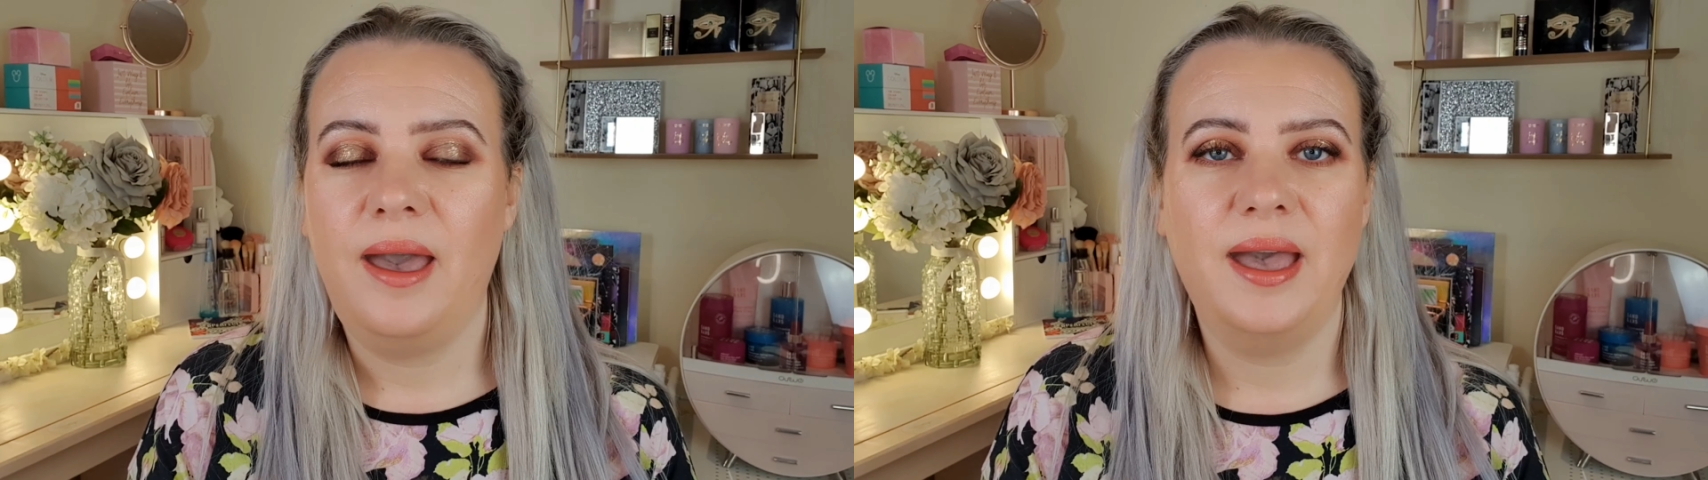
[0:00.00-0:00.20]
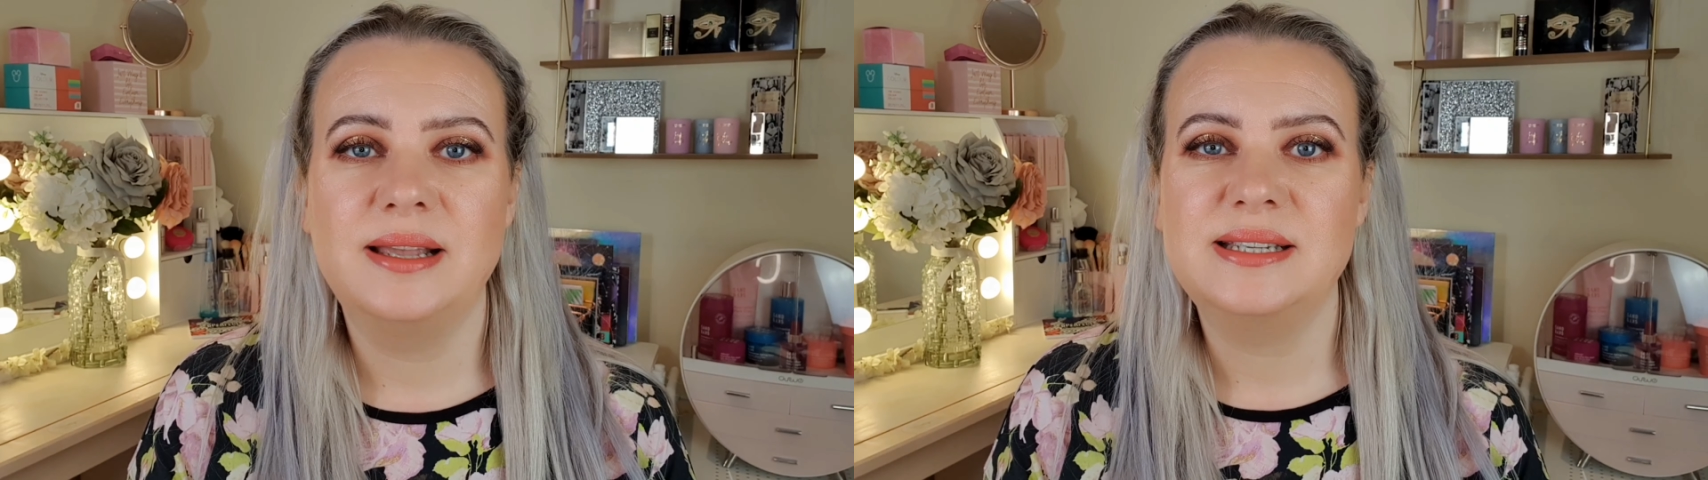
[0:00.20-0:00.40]

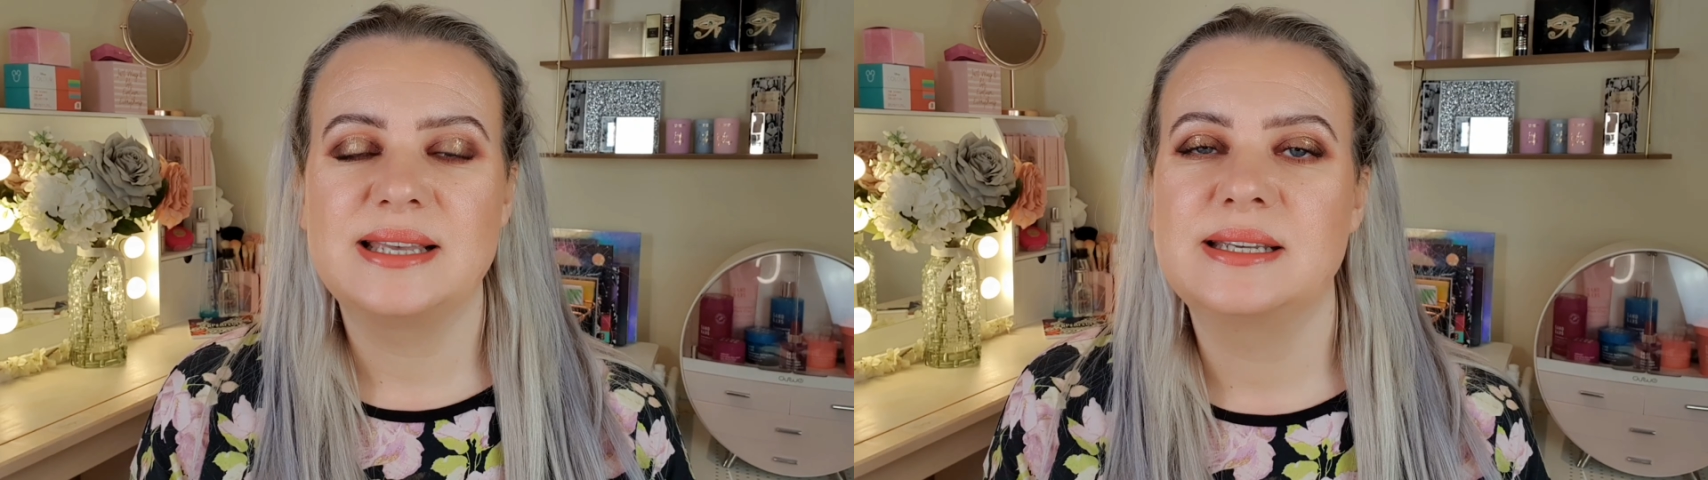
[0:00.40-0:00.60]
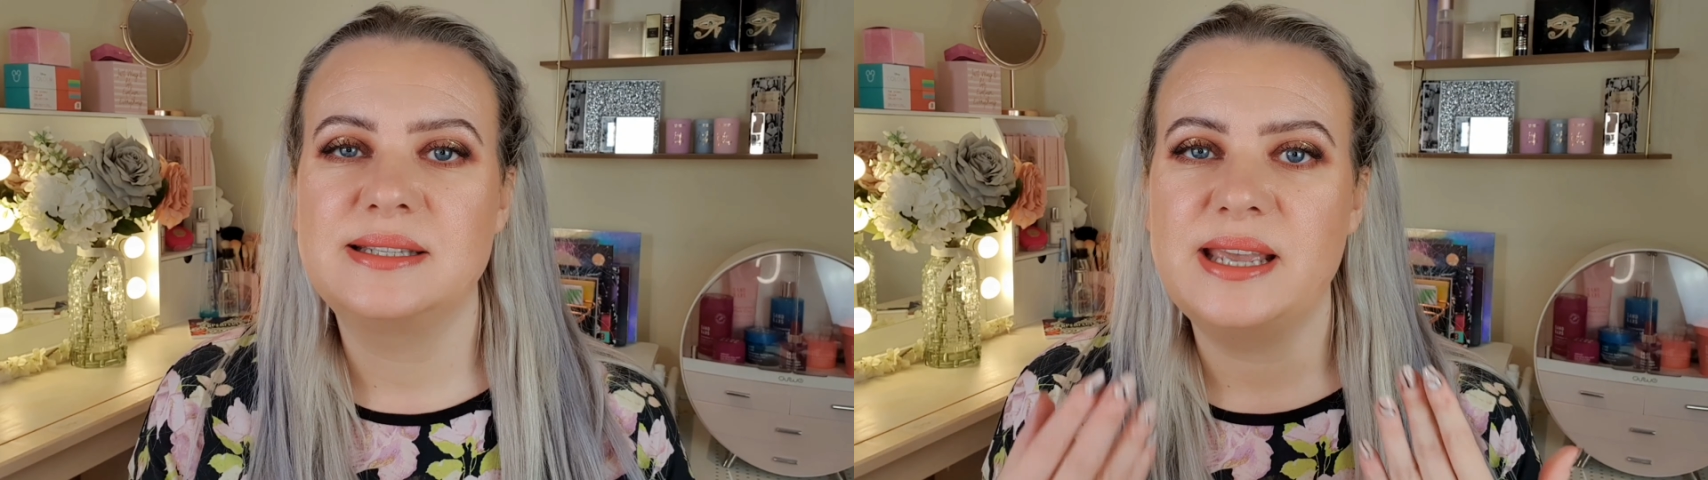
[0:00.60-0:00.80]
And
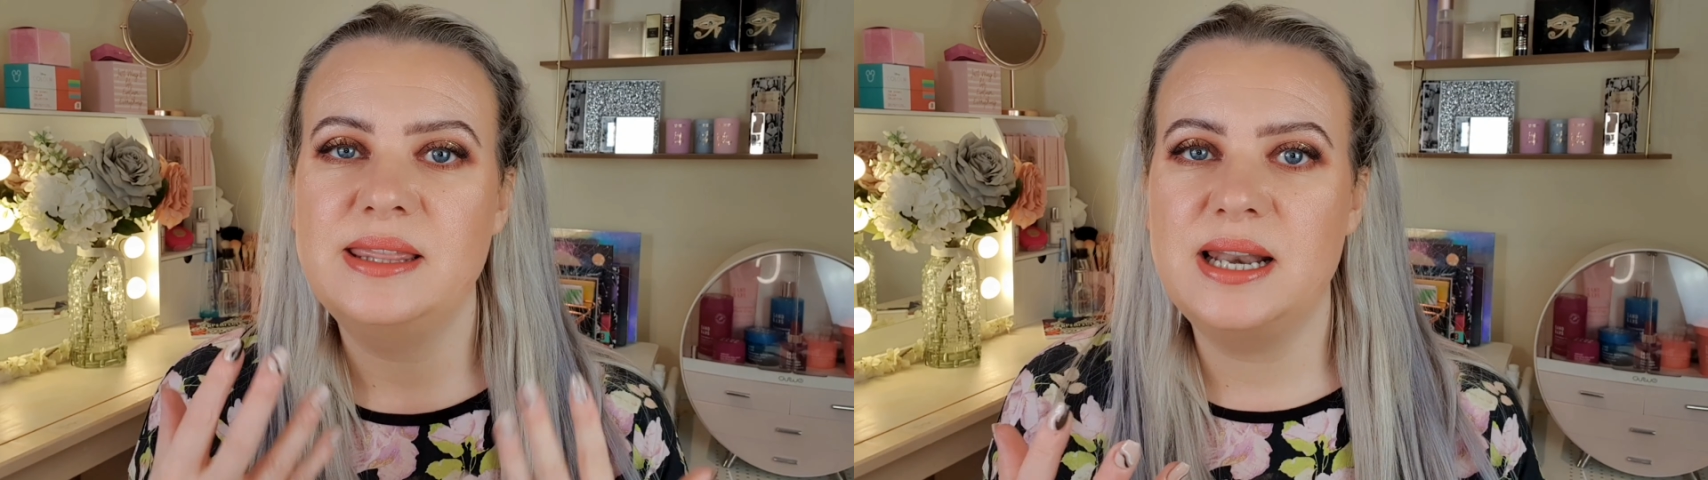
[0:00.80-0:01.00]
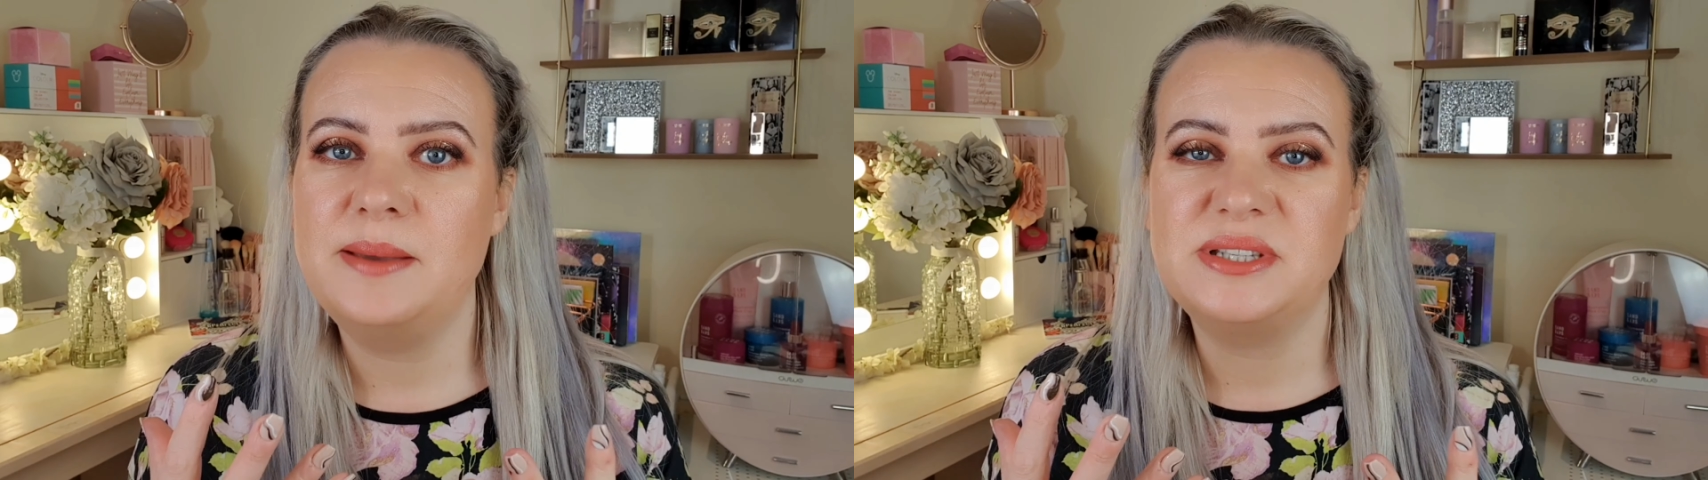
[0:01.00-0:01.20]
as I say,
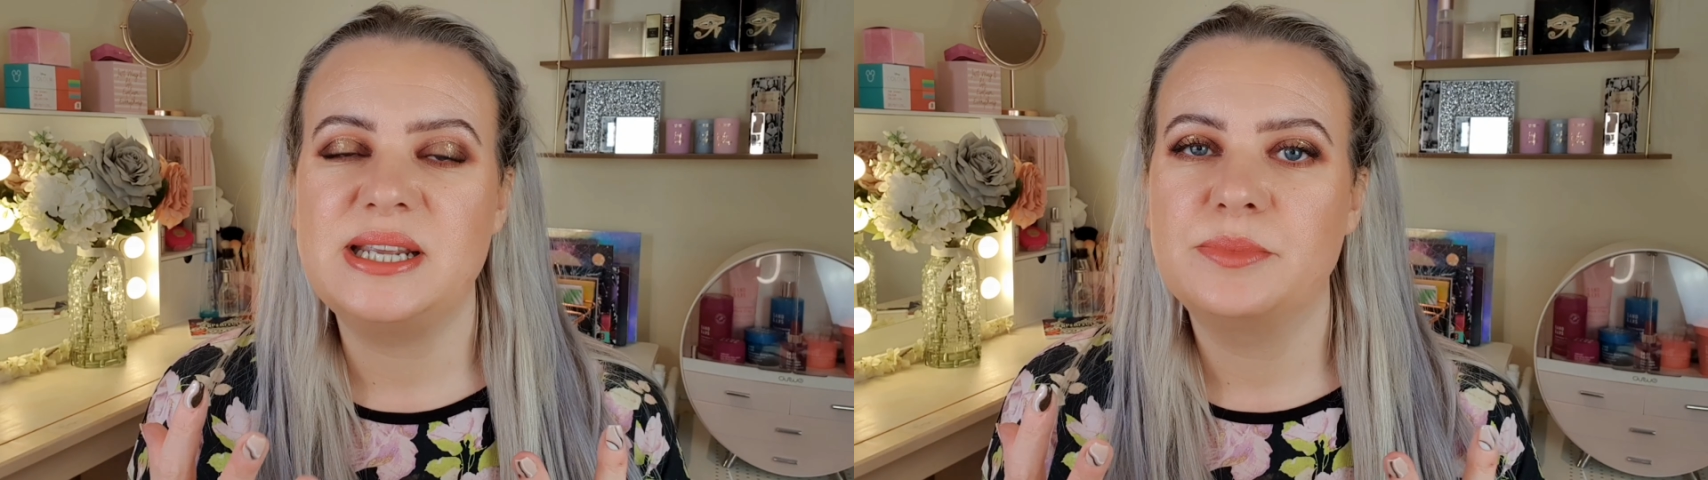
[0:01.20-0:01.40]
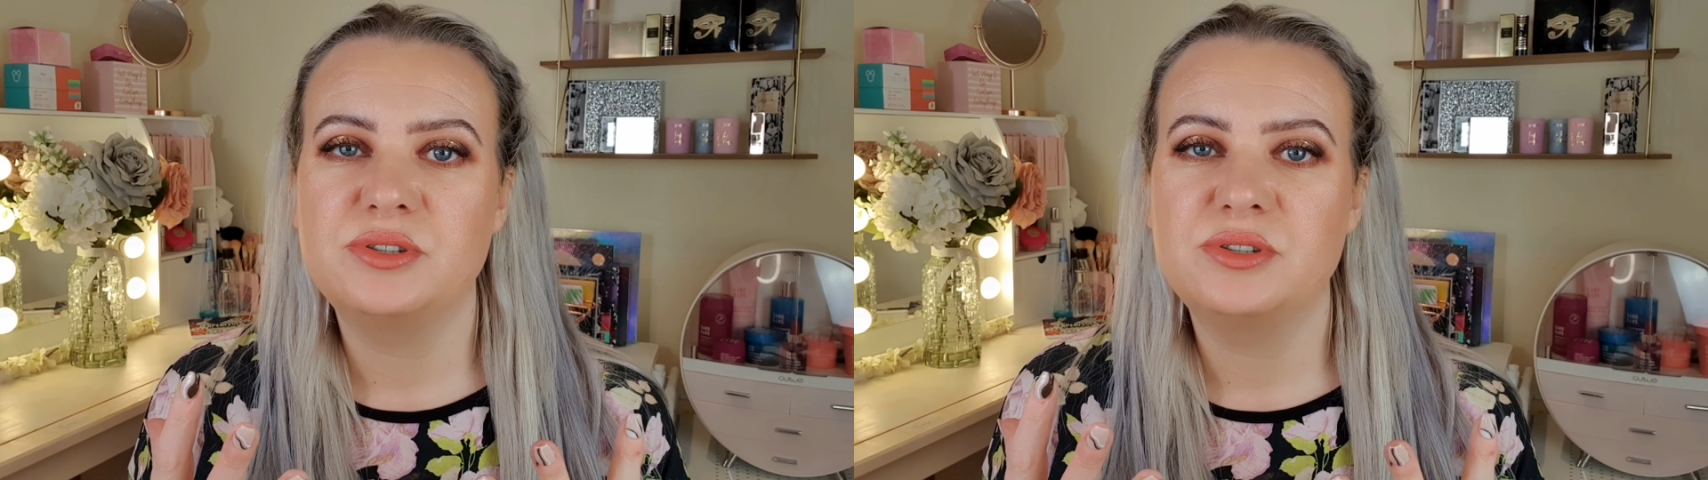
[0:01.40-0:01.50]
the lipstick